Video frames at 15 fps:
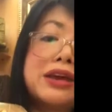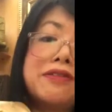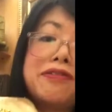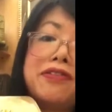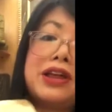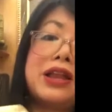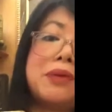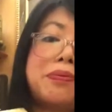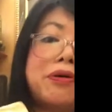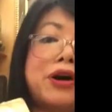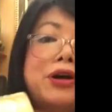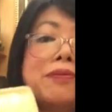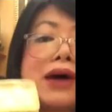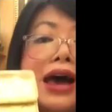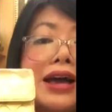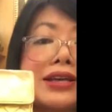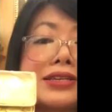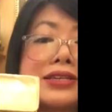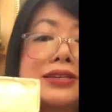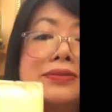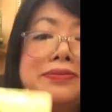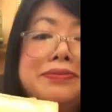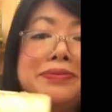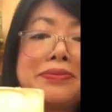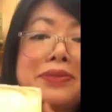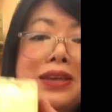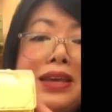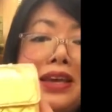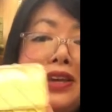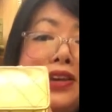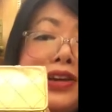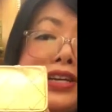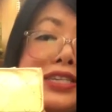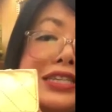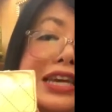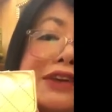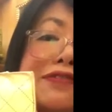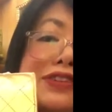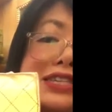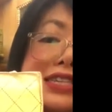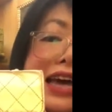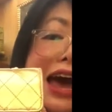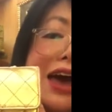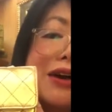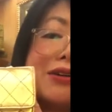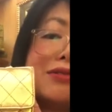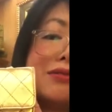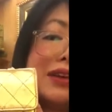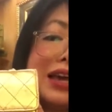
it fit a Pro Max? You can see for scale,